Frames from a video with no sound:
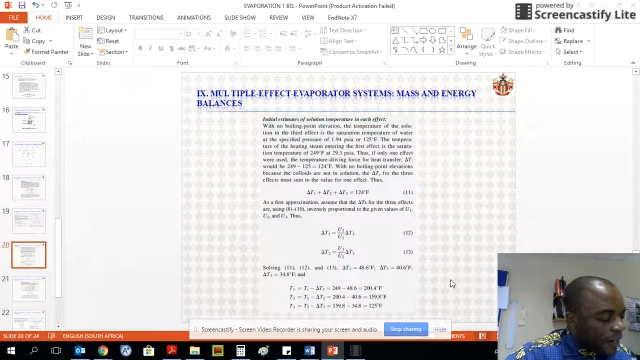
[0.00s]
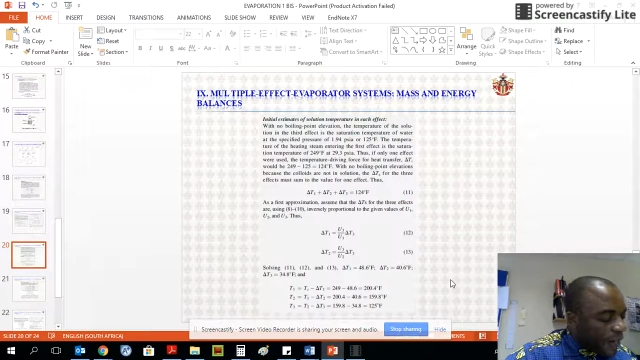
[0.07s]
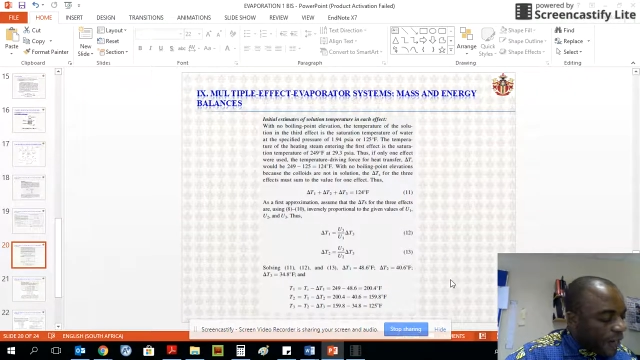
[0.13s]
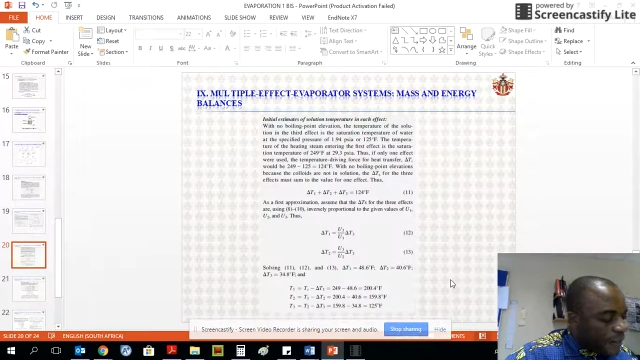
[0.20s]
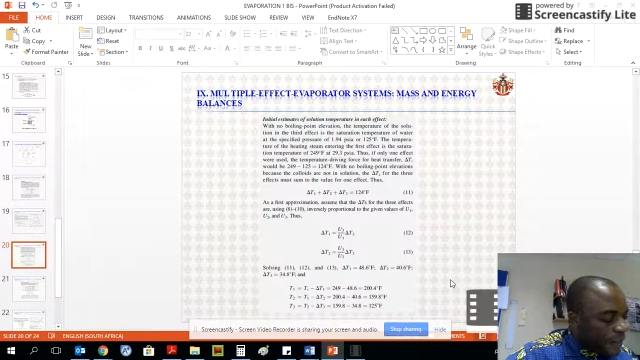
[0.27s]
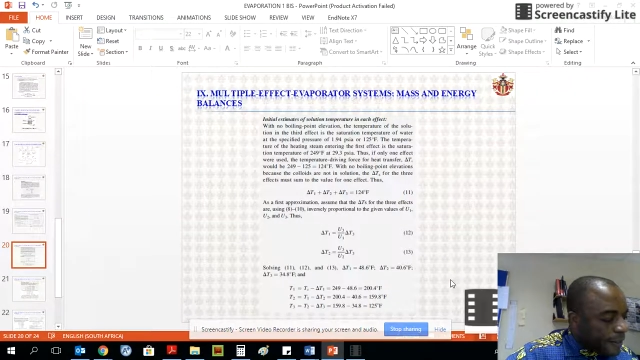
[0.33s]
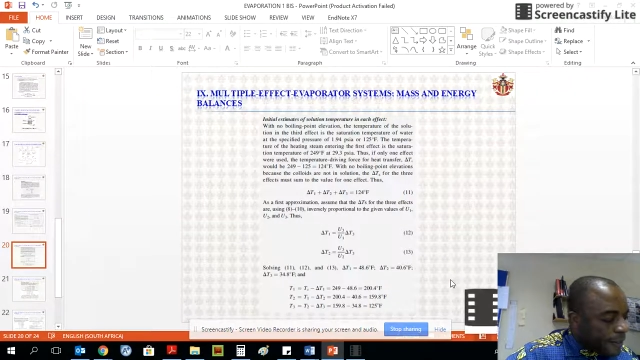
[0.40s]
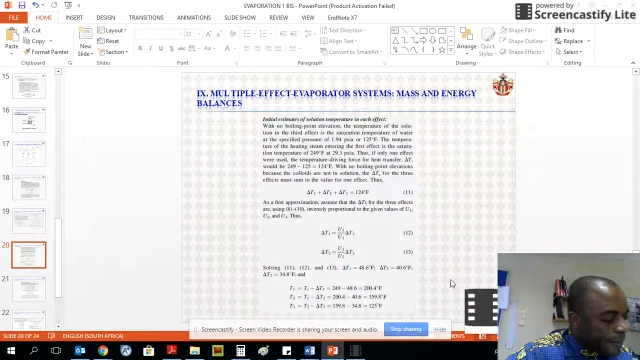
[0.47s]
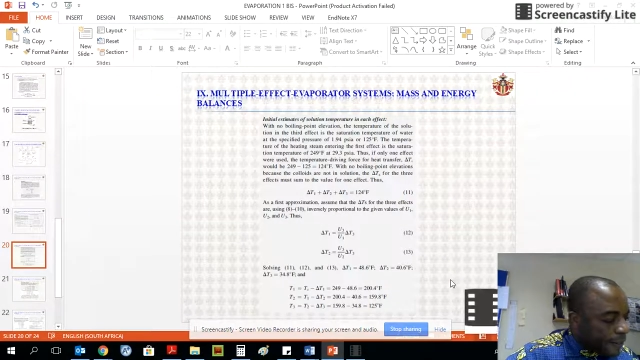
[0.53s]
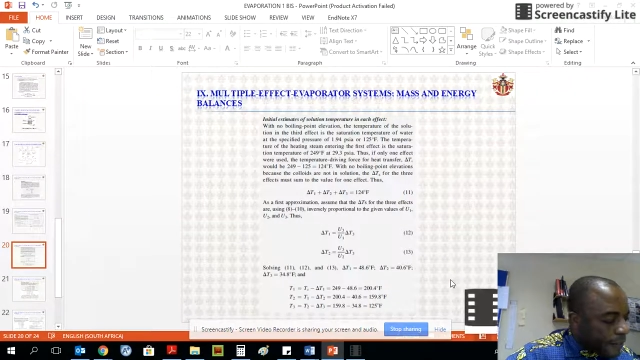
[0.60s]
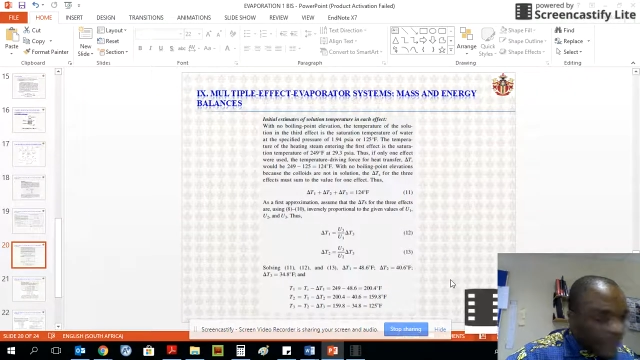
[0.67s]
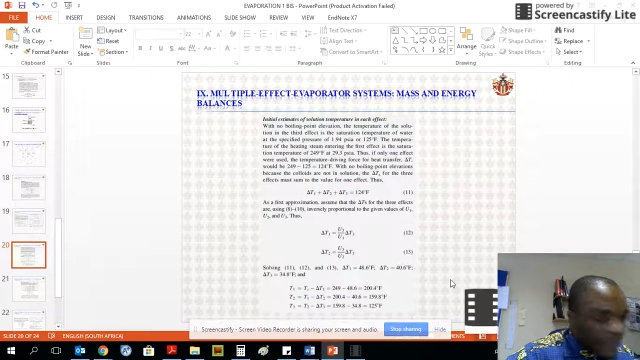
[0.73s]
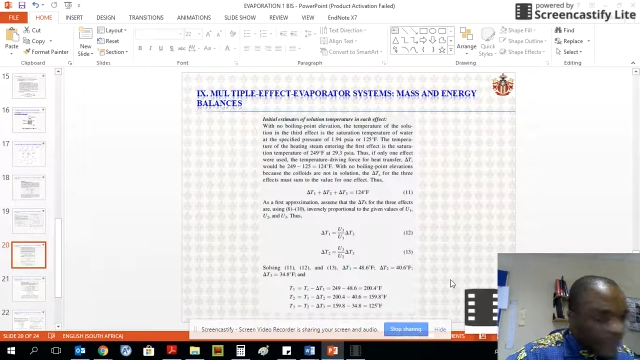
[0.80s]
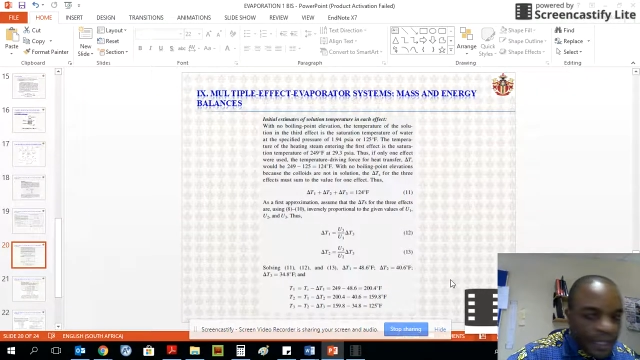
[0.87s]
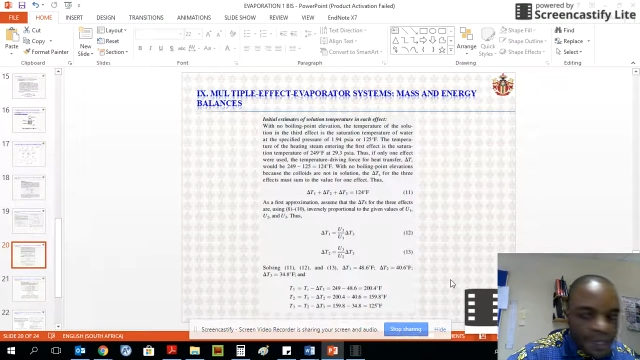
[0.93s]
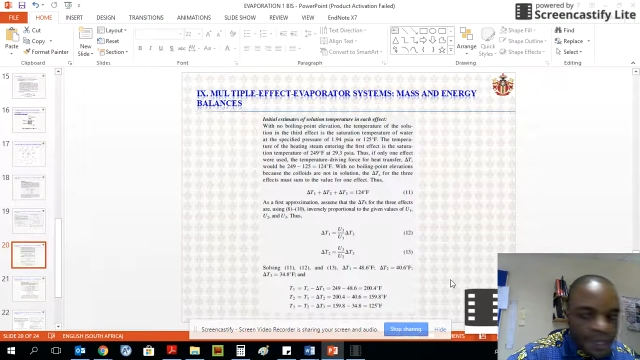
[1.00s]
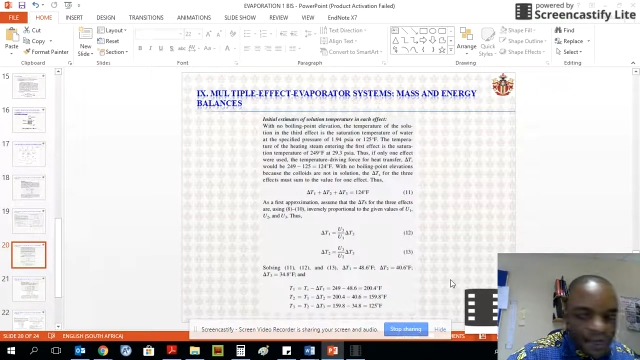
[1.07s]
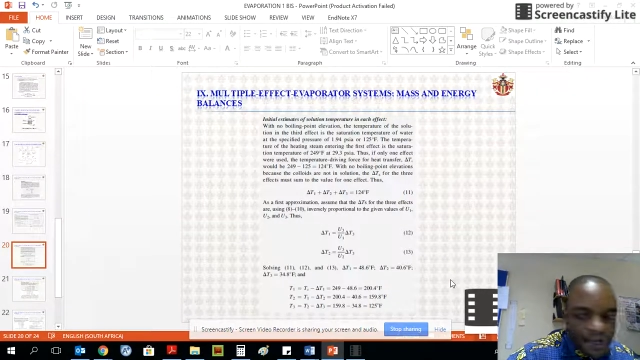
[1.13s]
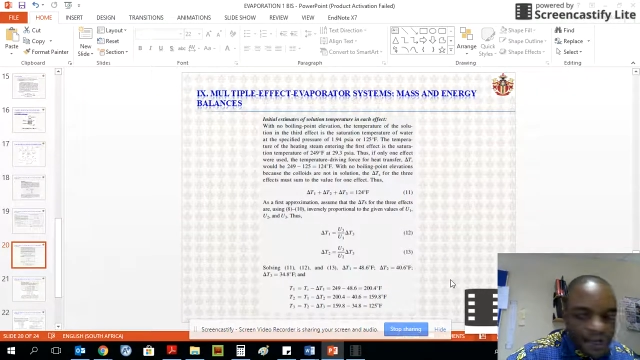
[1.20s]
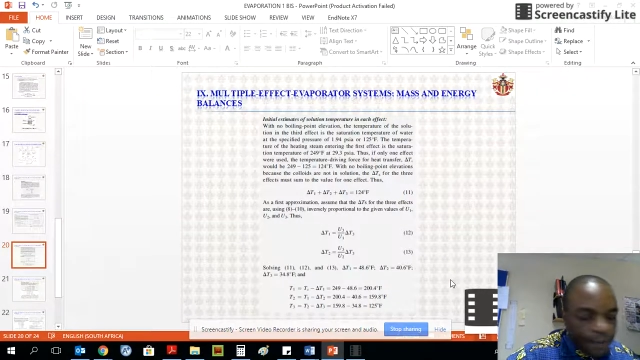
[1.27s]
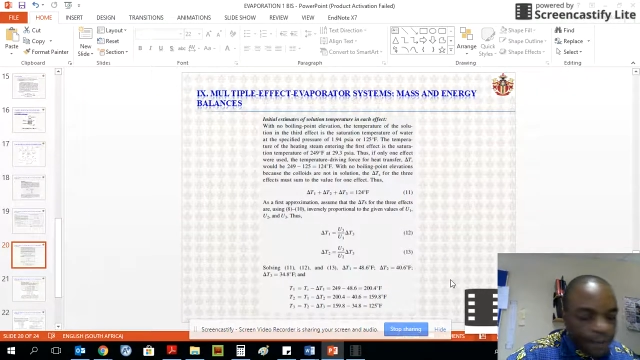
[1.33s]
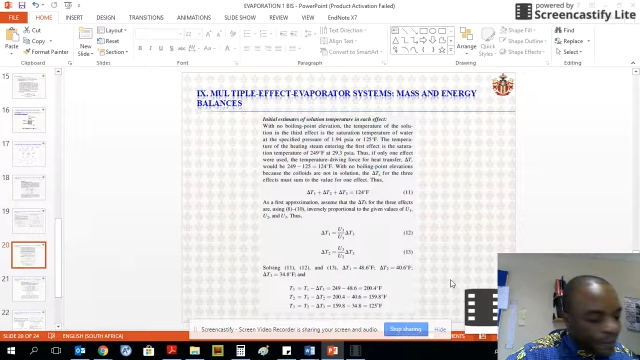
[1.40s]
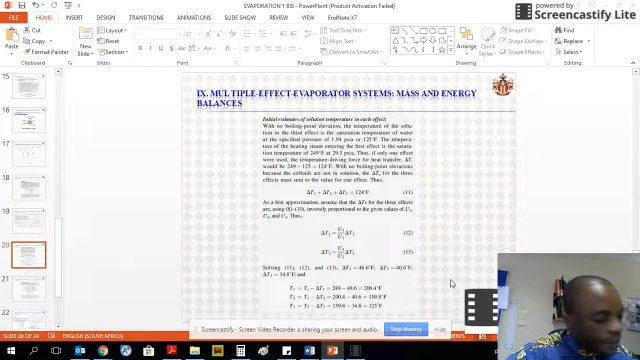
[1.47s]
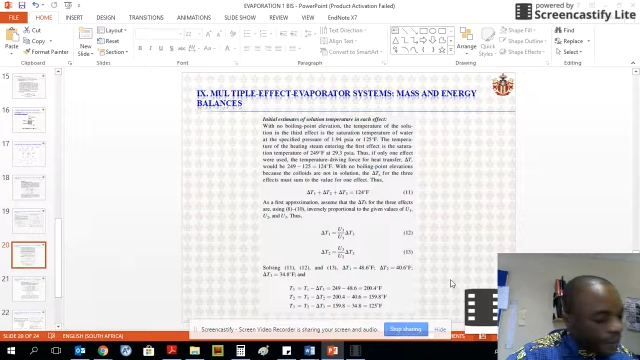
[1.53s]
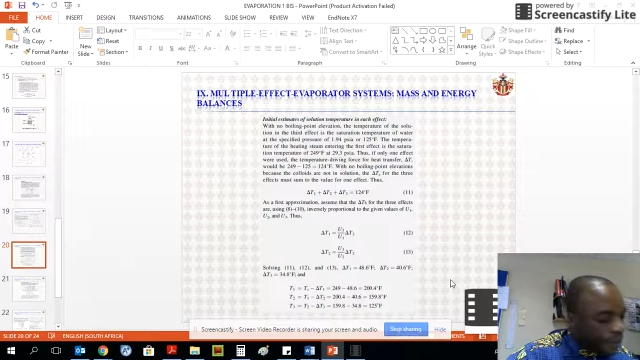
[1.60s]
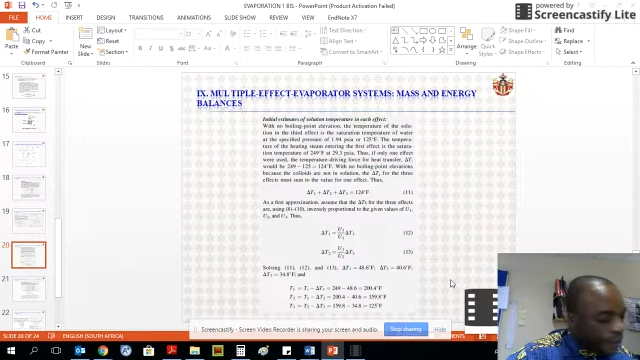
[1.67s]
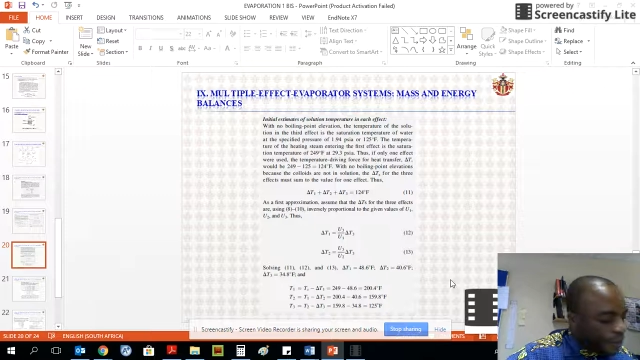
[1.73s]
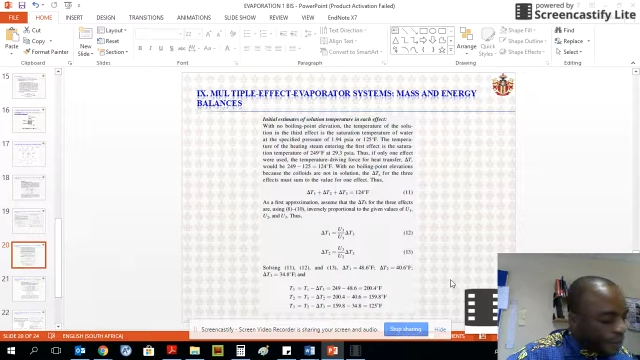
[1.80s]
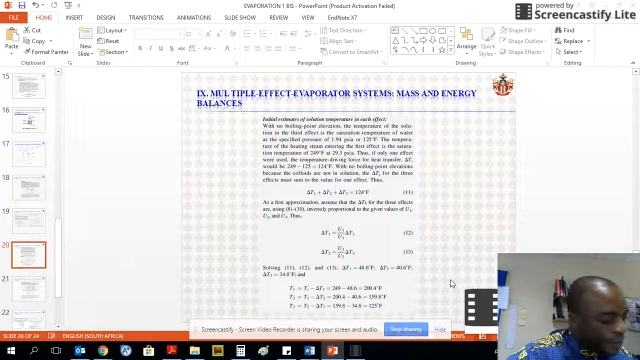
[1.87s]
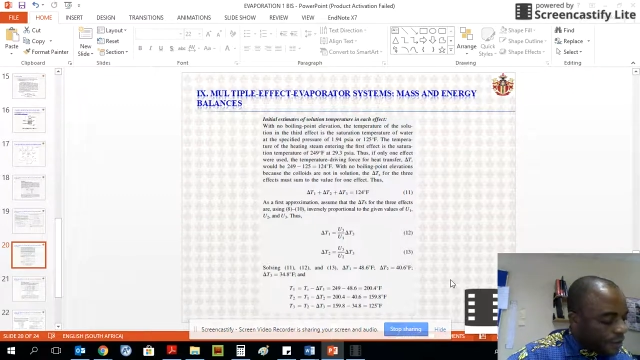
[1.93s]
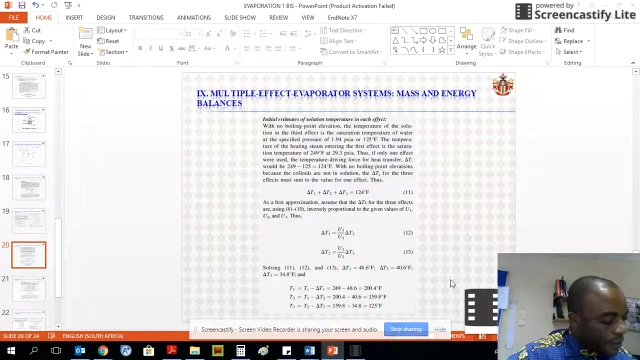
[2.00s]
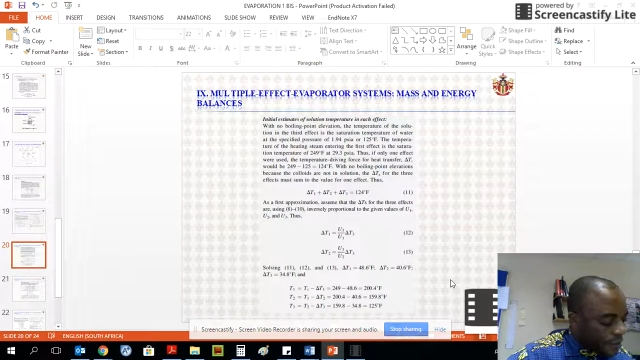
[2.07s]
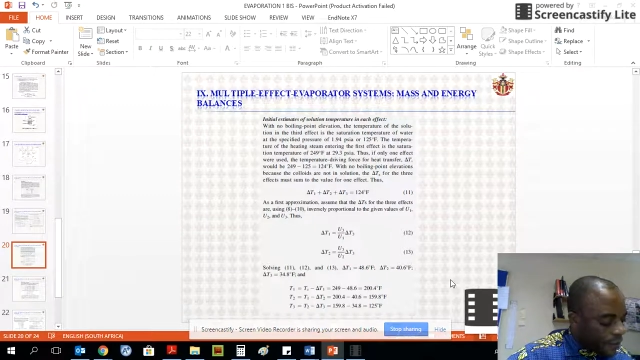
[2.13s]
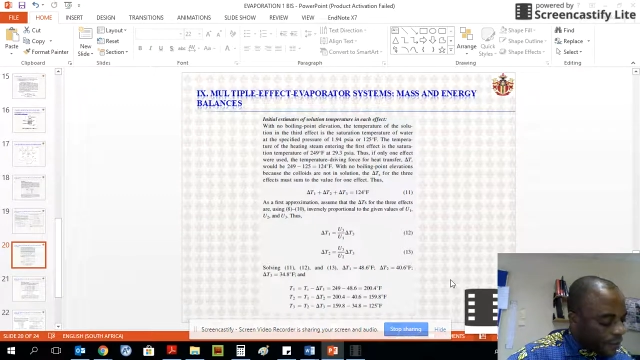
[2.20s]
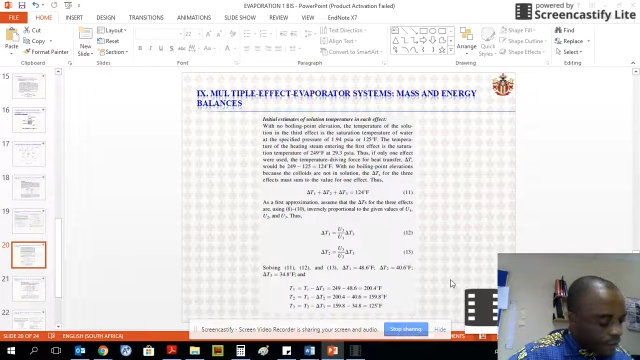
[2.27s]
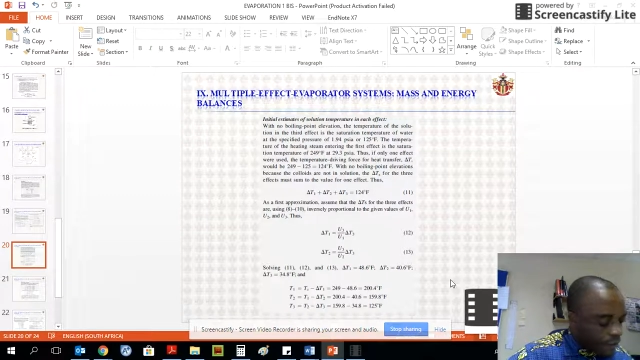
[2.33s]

estimating the temperatures,